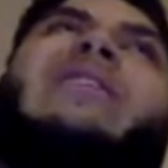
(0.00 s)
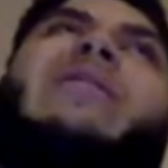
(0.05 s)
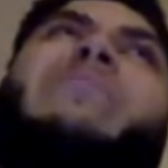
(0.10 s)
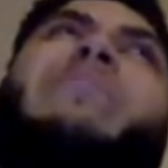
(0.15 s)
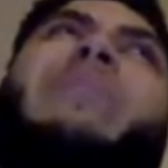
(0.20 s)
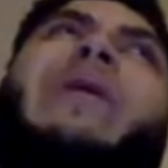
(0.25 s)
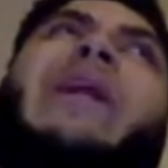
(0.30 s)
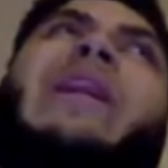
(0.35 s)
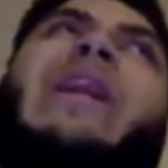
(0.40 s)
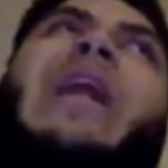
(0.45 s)

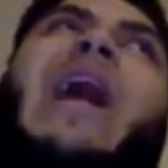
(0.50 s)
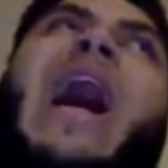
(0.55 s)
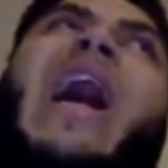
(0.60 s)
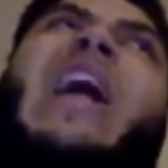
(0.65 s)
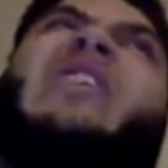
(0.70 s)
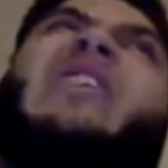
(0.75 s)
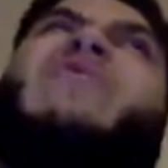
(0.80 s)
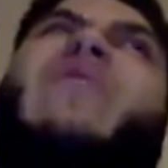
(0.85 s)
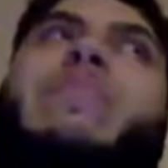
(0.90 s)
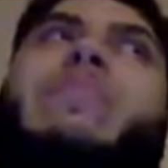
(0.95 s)
been
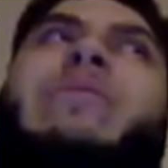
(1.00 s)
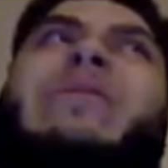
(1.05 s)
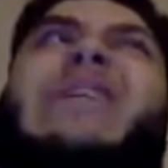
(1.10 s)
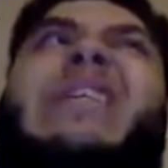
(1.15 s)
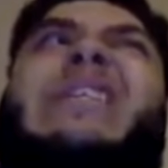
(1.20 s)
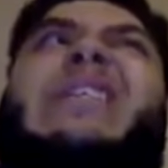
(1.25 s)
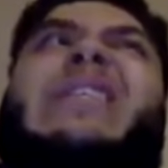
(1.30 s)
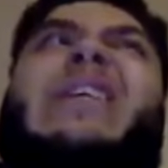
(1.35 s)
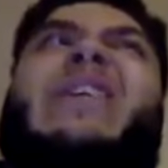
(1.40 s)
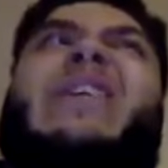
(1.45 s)
as
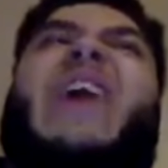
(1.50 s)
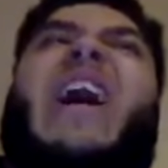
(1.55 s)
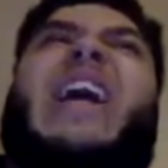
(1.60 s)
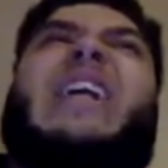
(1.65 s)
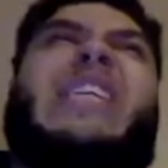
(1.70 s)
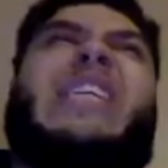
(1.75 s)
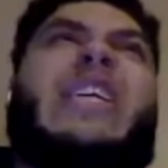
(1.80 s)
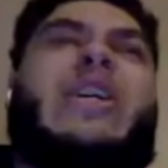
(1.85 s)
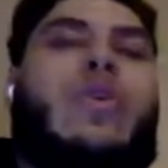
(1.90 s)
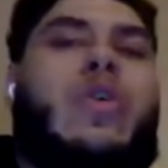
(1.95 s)
representative
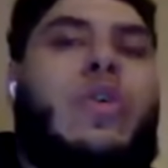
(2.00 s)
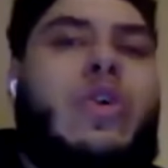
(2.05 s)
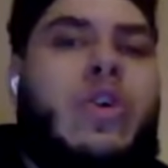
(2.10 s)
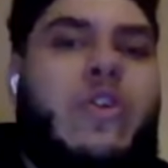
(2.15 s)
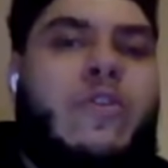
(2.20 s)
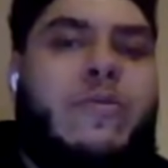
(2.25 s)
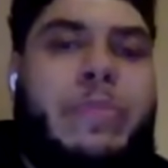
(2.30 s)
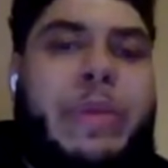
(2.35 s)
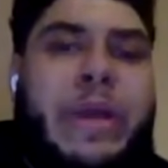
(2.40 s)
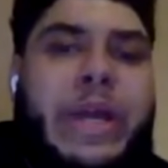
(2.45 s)
as it could
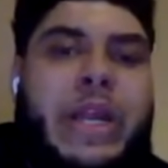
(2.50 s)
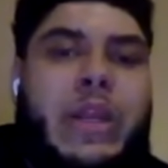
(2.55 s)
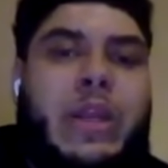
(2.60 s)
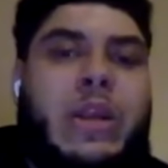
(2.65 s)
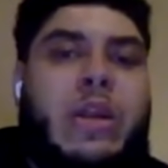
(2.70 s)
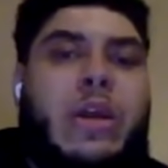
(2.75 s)
have been.